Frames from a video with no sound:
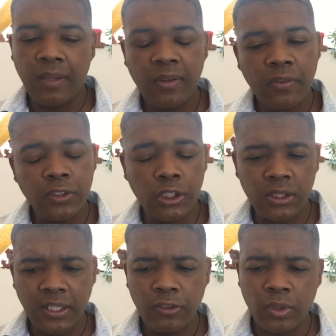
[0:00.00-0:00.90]
even if you're
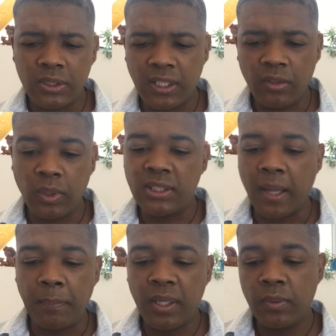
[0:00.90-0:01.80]
just interested in what's
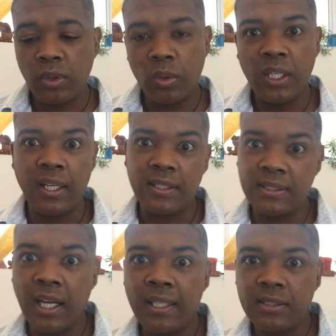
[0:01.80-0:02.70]
happening with all the other
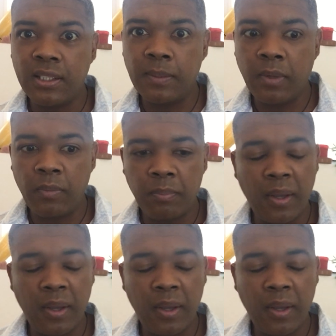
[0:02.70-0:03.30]
signs at the moment,